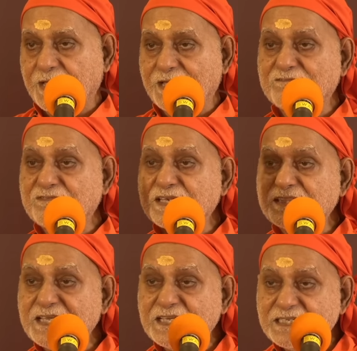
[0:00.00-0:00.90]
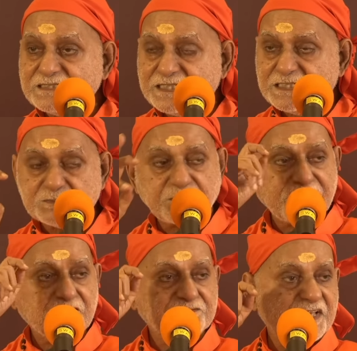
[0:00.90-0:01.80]
Everything is a
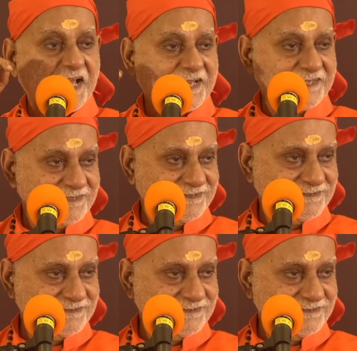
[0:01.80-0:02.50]
display of the I.